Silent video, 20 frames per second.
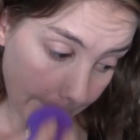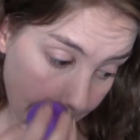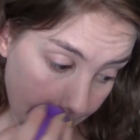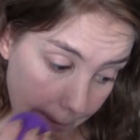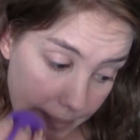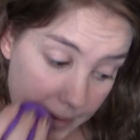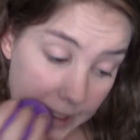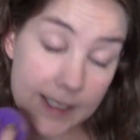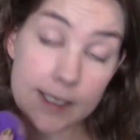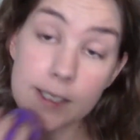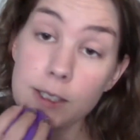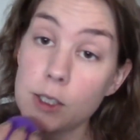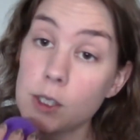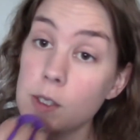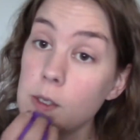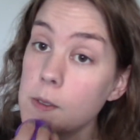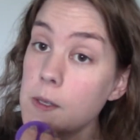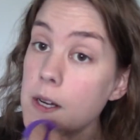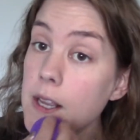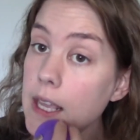Doesn't
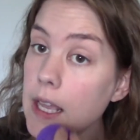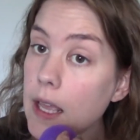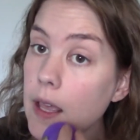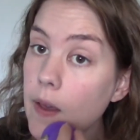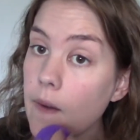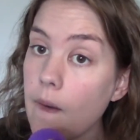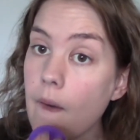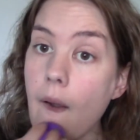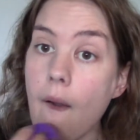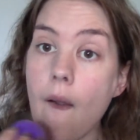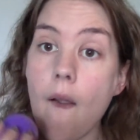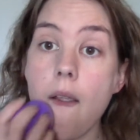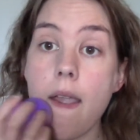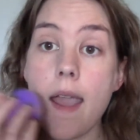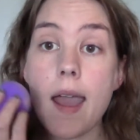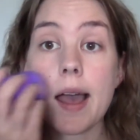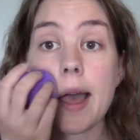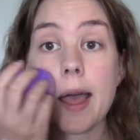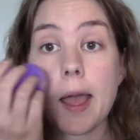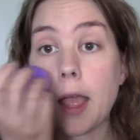streak.
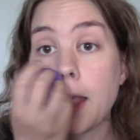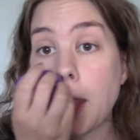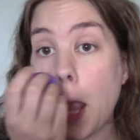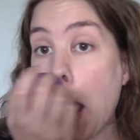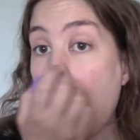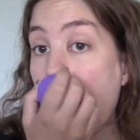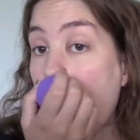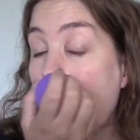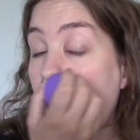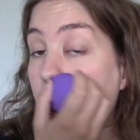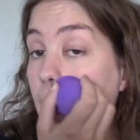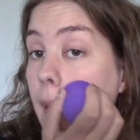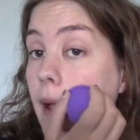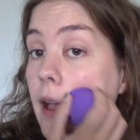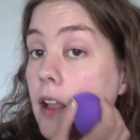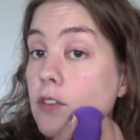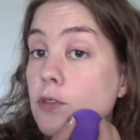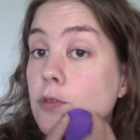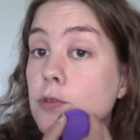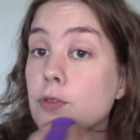Yeah,
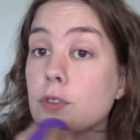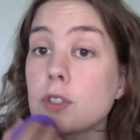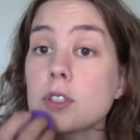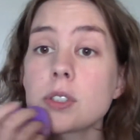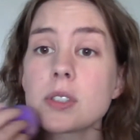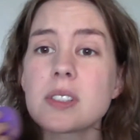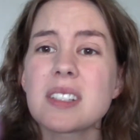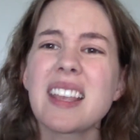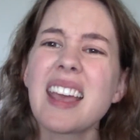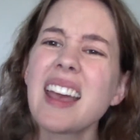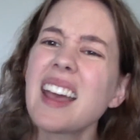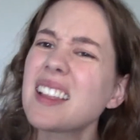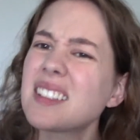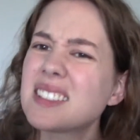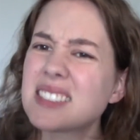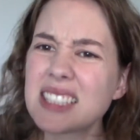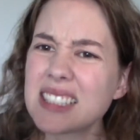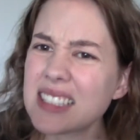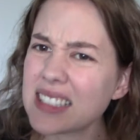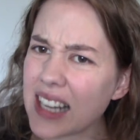at first, yeah, it
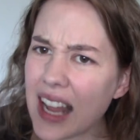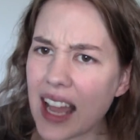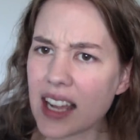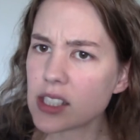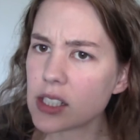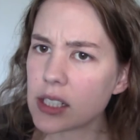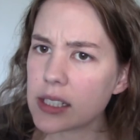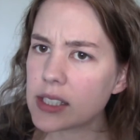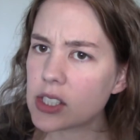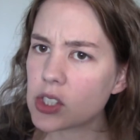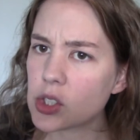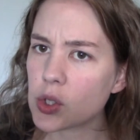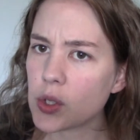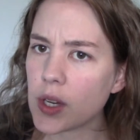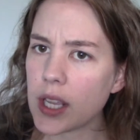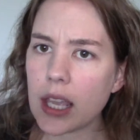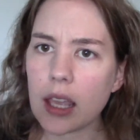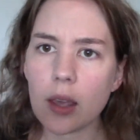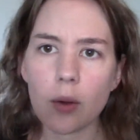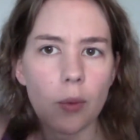didn't actually
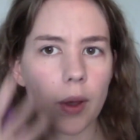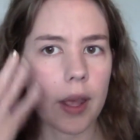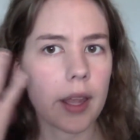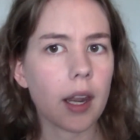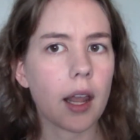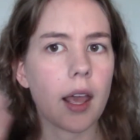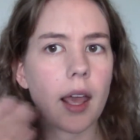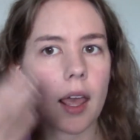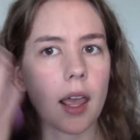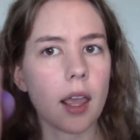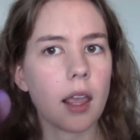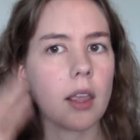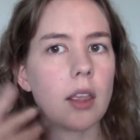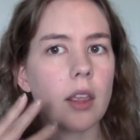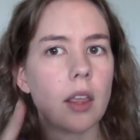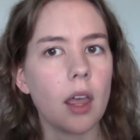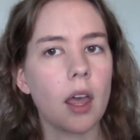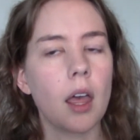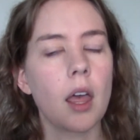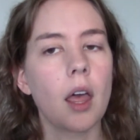streak when
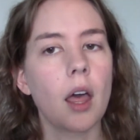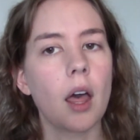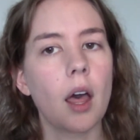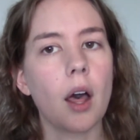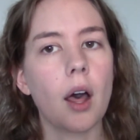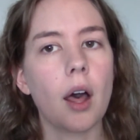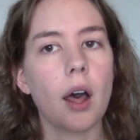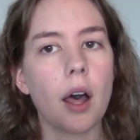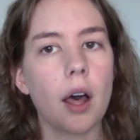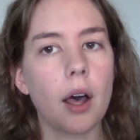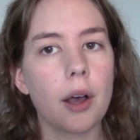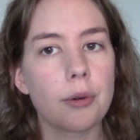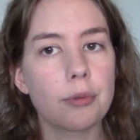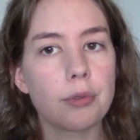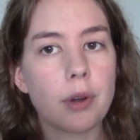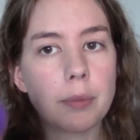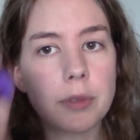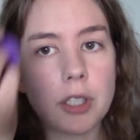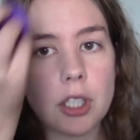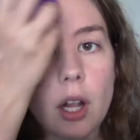I
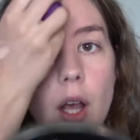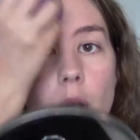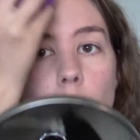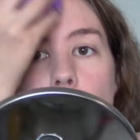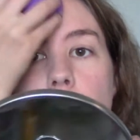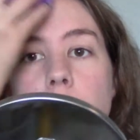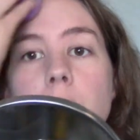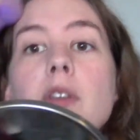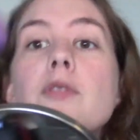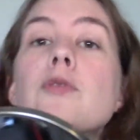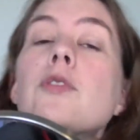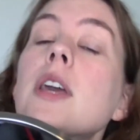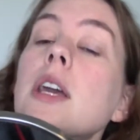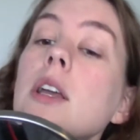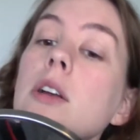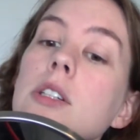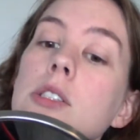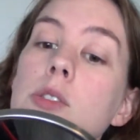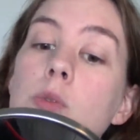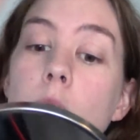rubbed it on with my
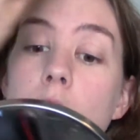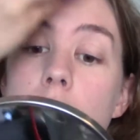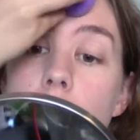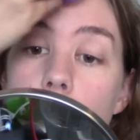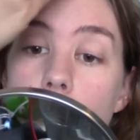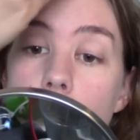fingers, which is